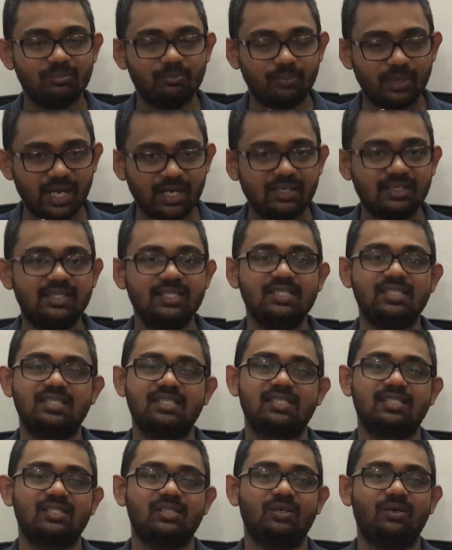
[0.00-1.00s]

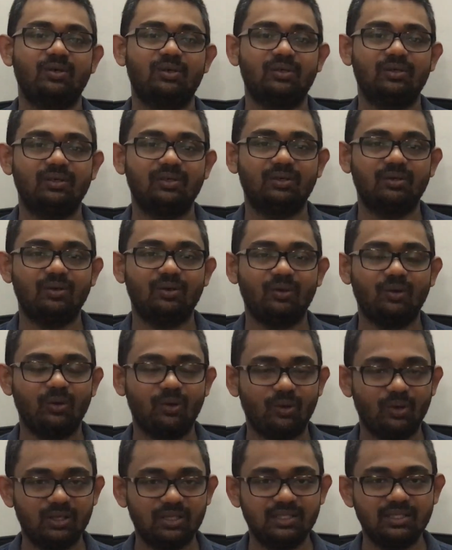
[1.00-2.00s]
practice
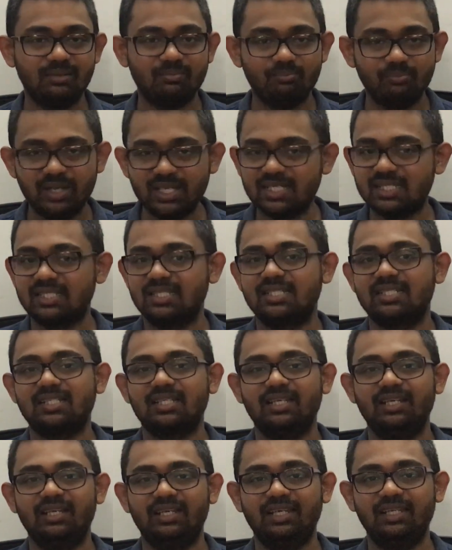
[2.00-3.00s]
all the best
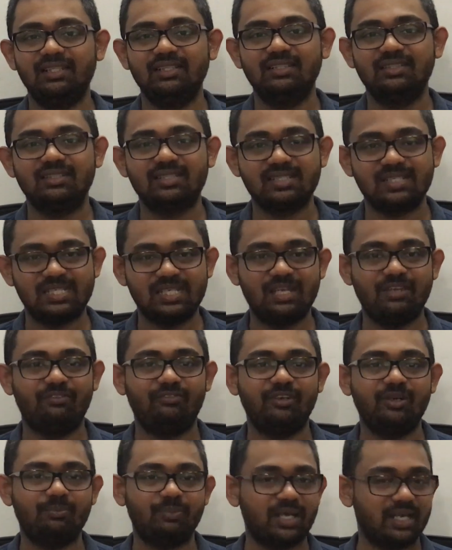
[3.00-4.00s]
health
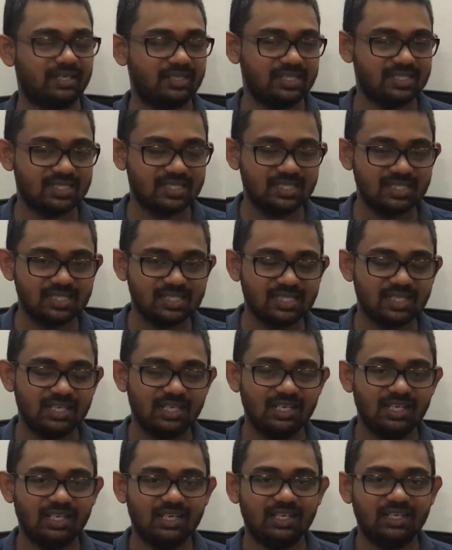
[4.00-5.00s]
safety practices
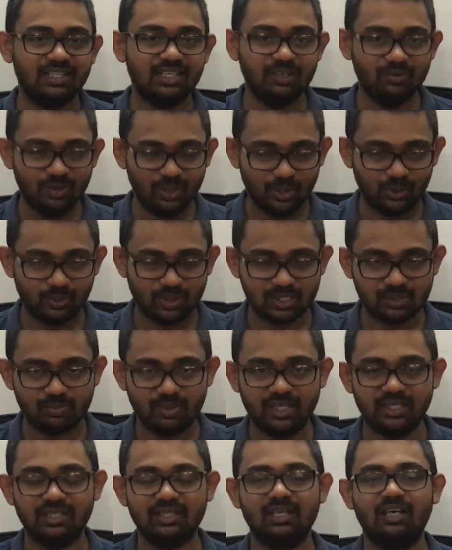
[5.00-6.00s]
given to us
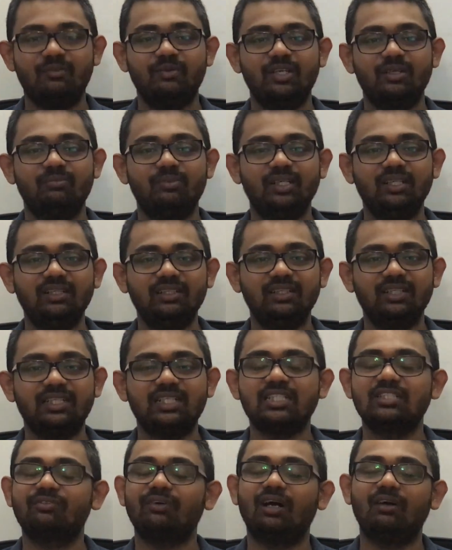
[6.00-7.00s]
by the government. It
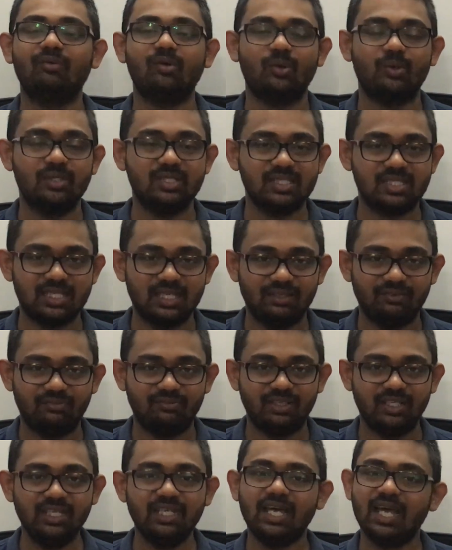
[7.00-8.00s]
is for our own
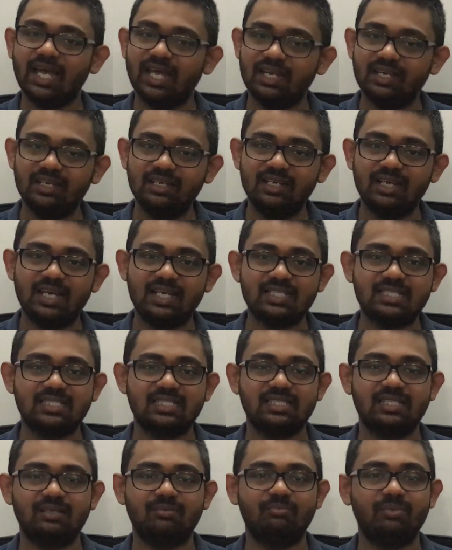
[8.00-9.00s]
safety, and
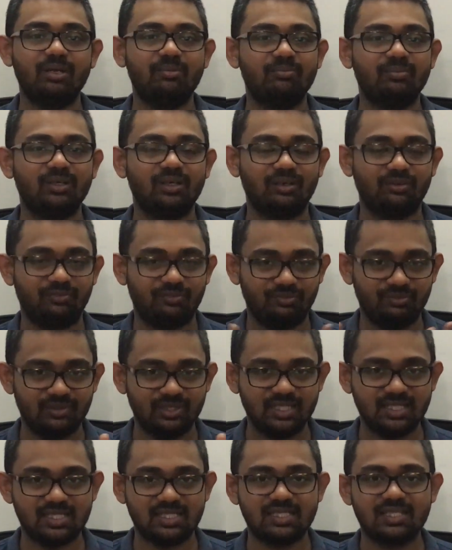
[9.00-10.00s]
as a member of
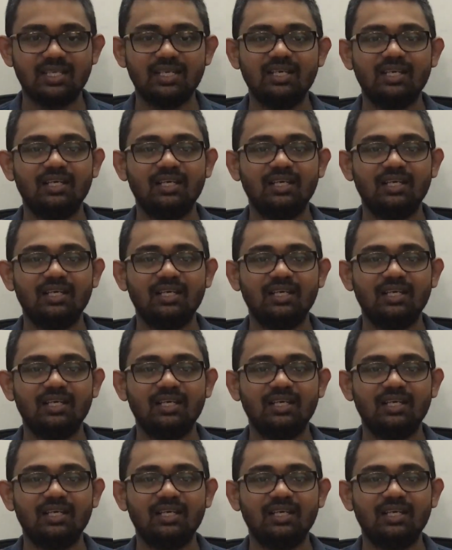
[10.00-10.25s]
this,